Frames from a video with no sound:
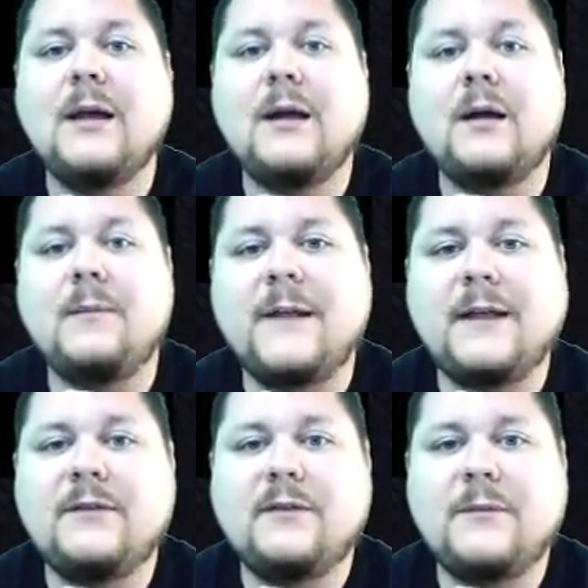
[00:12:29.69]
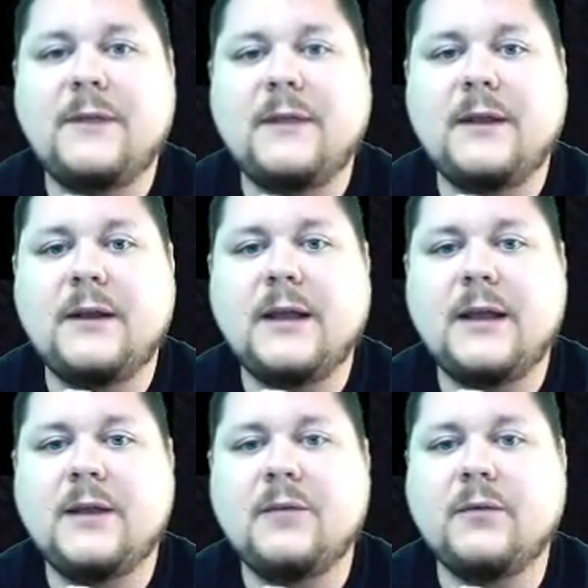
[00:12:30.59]
That's something
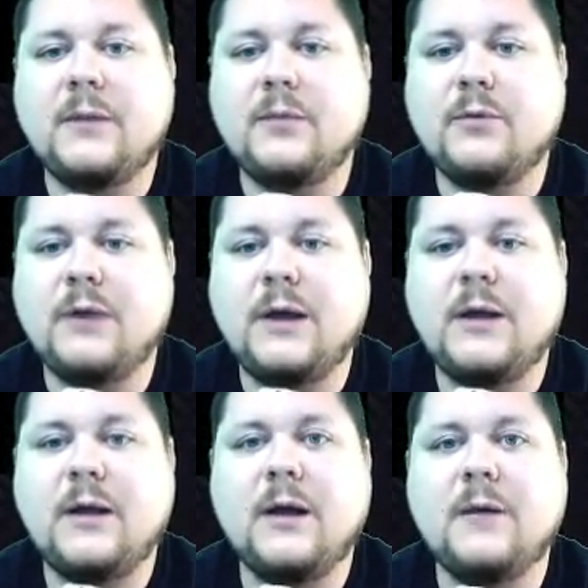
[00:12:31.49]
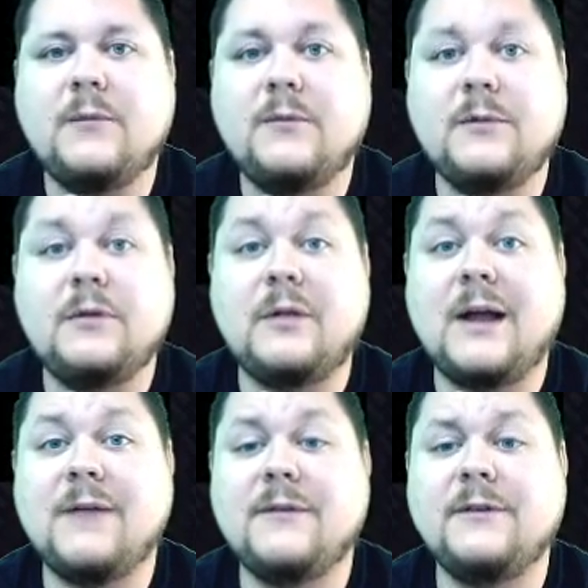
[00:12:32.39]
that can really bring some new
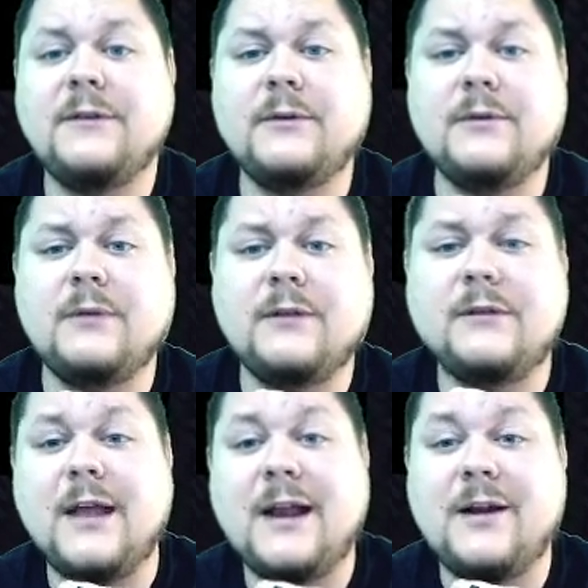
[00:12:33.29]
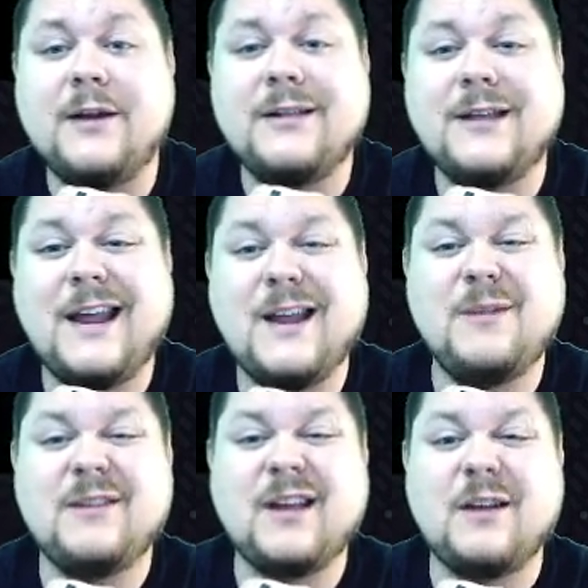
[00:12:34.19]
life into that area of the game
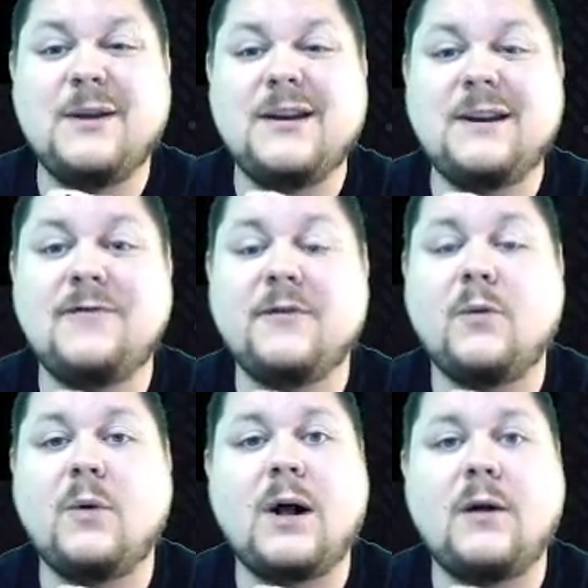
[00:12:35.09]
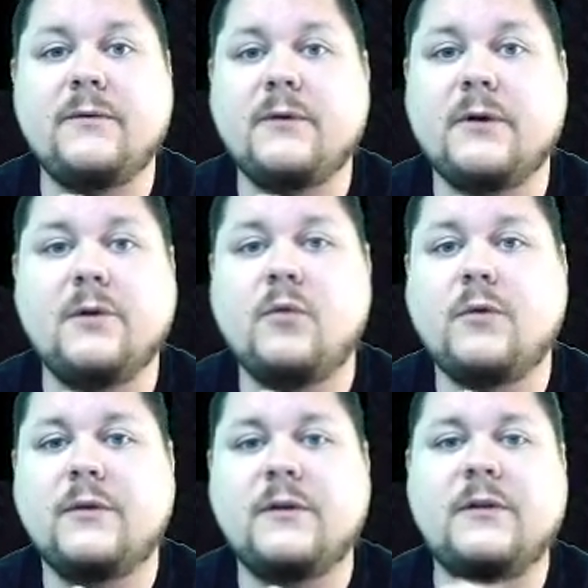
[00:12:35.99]
that's kind of been dead for a while for Guild
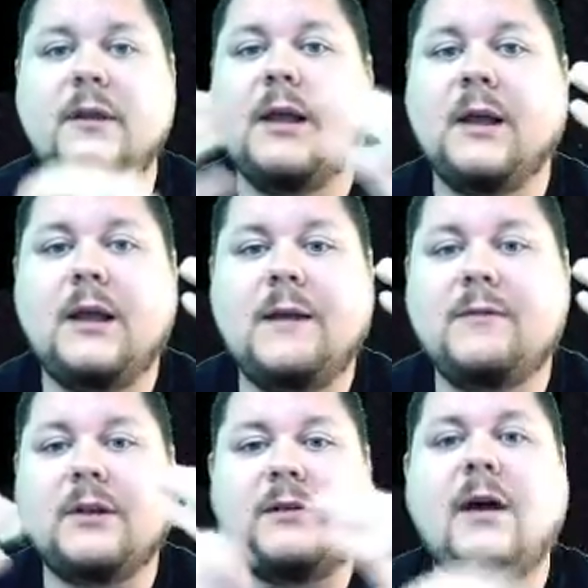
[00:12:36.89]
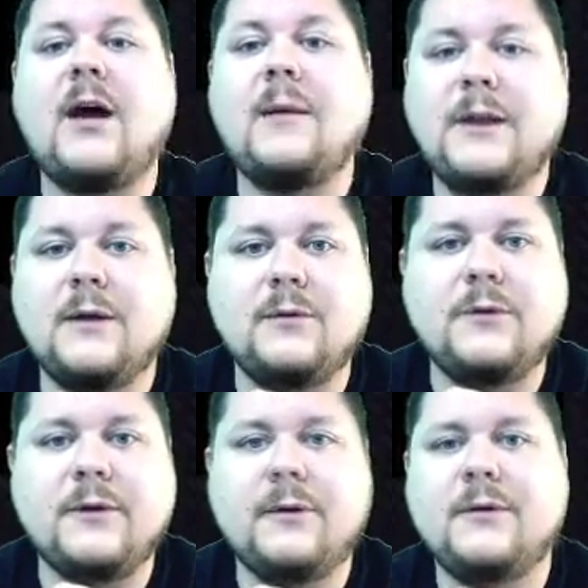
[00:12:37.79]
Wars, because even the top
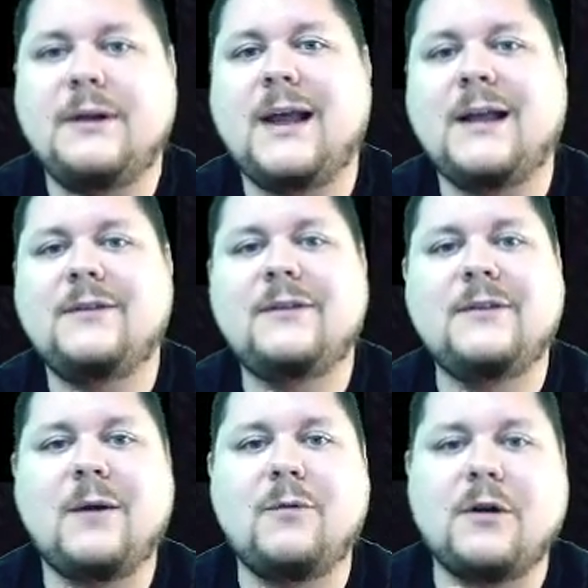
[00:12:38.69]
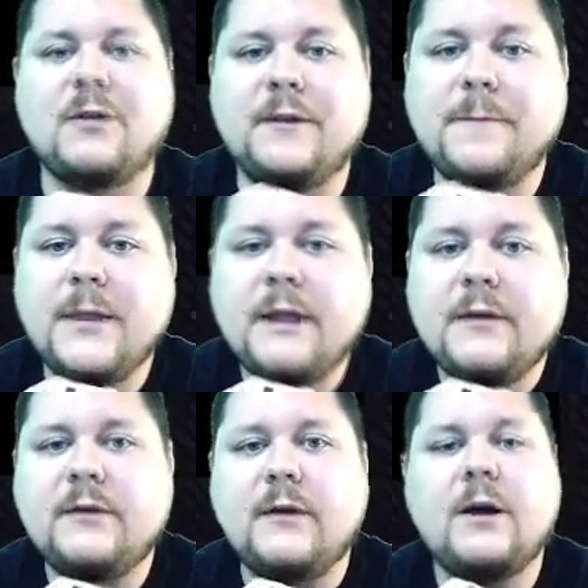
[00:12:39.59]
guilds are going, yeah, it's just not worth it.
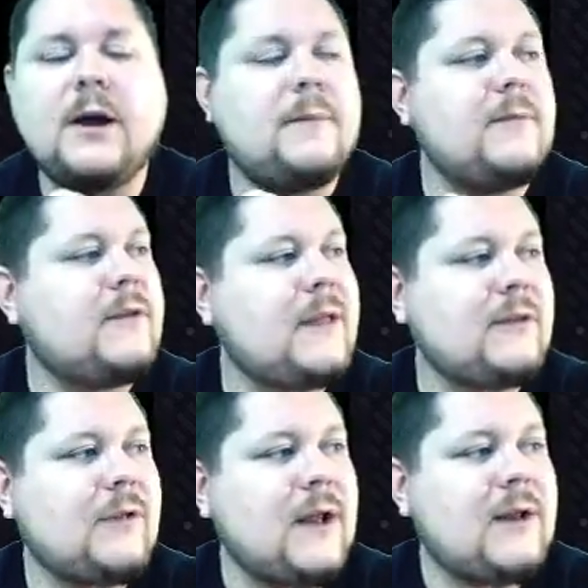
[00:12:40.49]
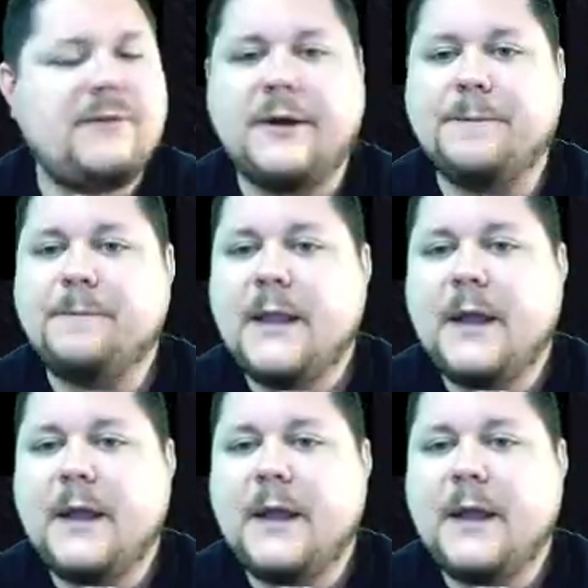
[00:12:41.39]
So so that's a lot of fun.